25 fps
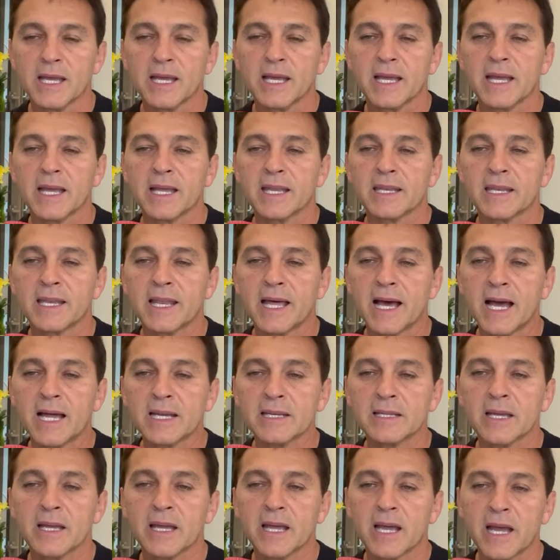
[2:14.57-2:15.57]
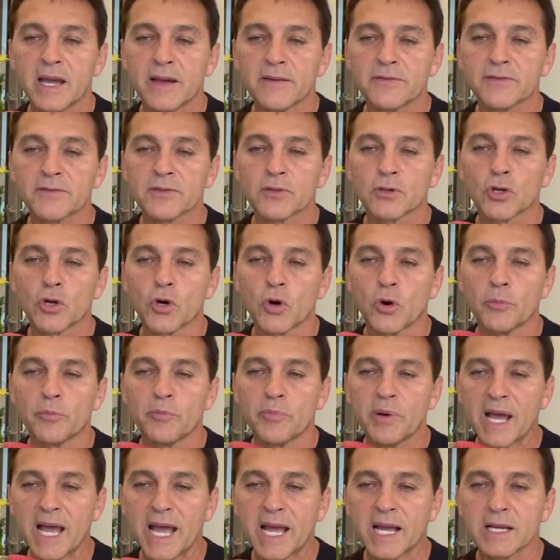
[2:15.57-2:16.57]
and not have to go
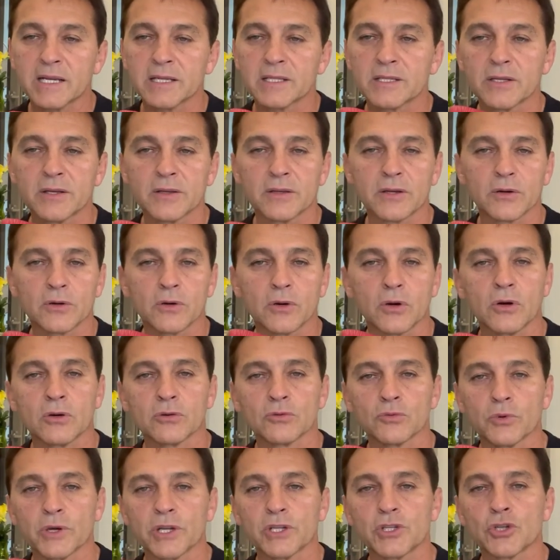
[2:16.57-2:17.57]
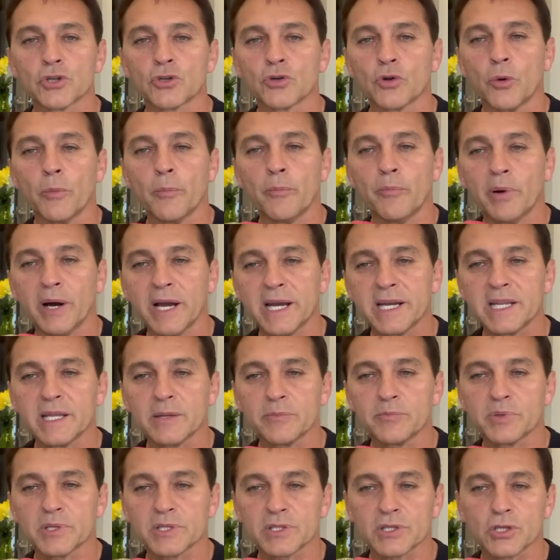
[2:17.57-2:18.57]
back to their original
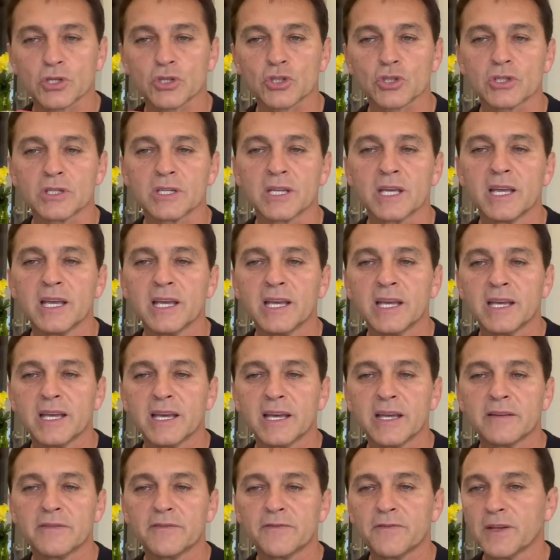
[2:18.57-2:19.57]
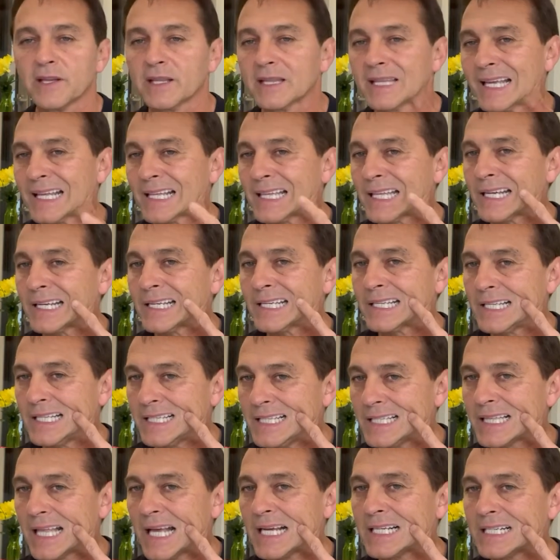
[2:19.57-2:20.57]
biting position and feel like their
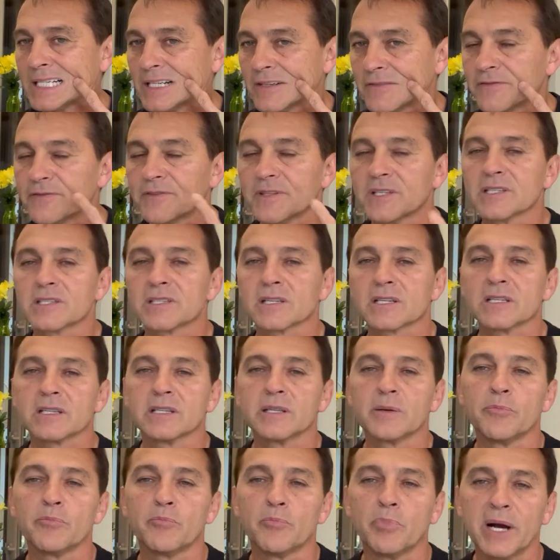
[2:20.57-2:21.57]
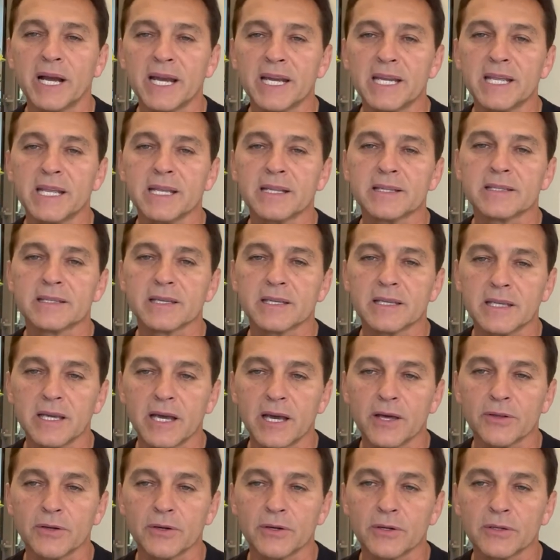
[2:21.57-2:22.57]
teeth are physically biting
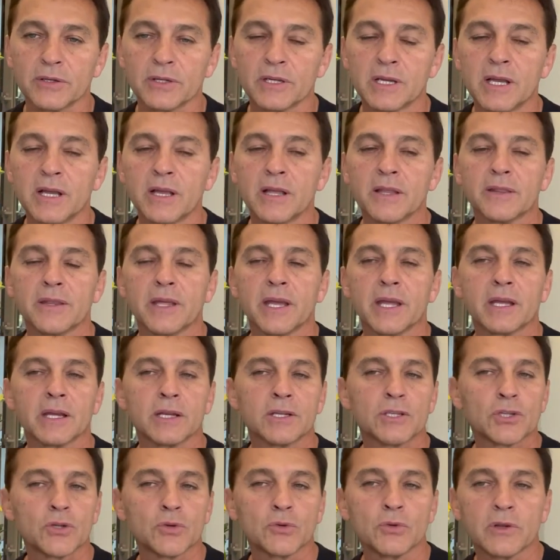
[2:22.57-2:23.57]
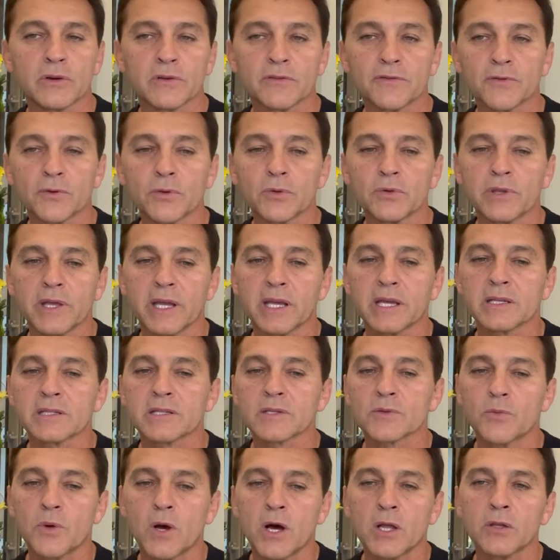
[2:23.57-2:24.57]
together. They can chew their food, they can
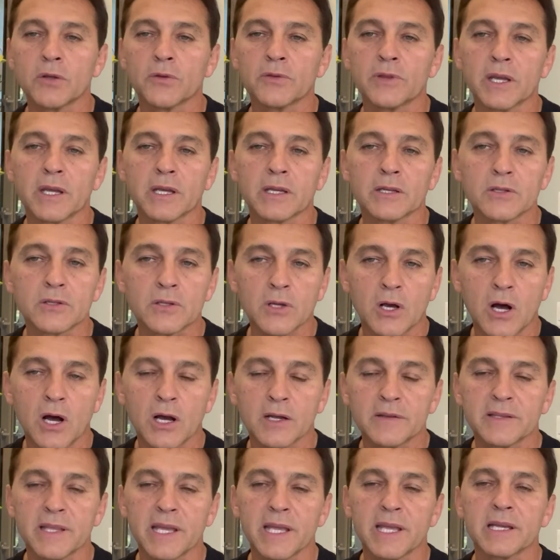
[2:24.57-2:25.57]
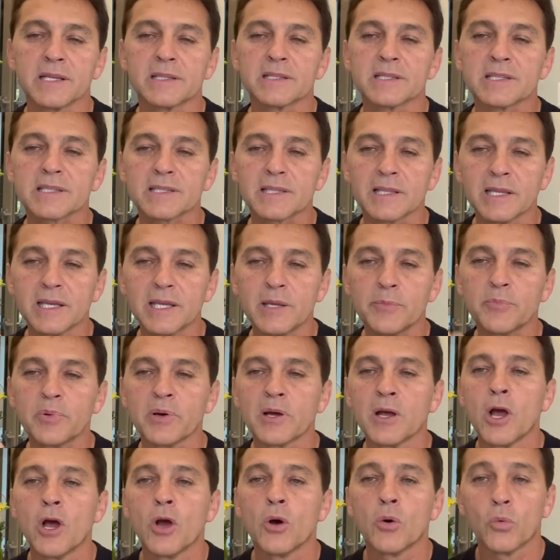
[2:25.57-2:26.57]
swallow, they can talk, they can sleep
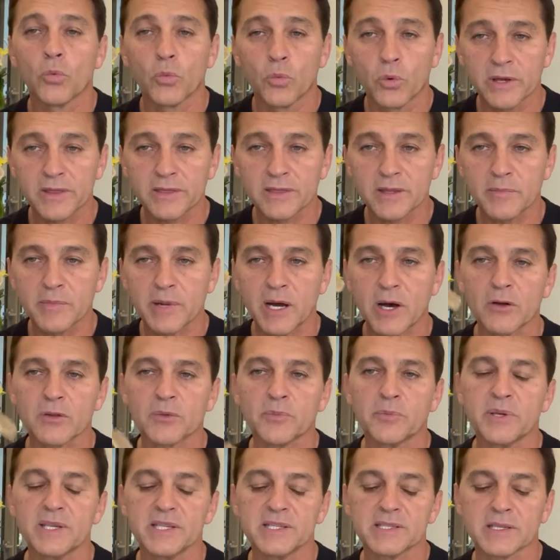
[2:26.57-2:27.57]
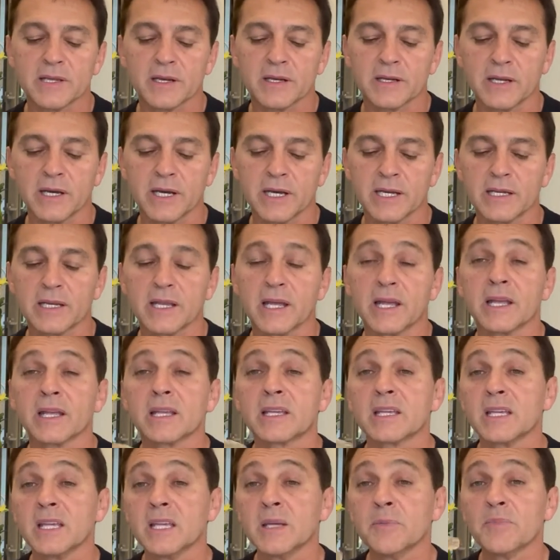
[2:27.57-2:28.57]
with the mouthpiece at night
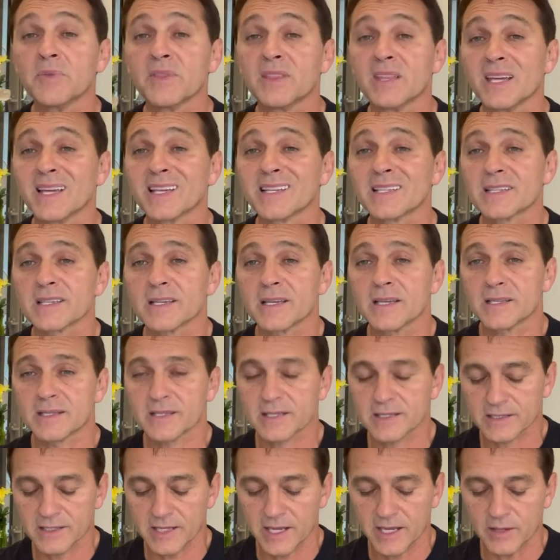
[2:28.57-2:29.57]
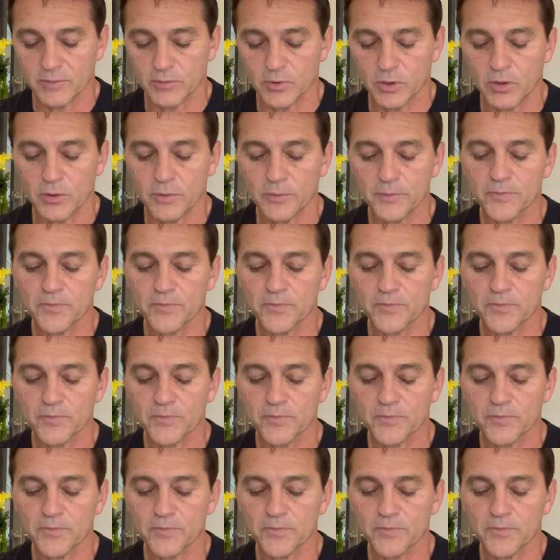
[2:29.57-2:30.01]
and keep things stable.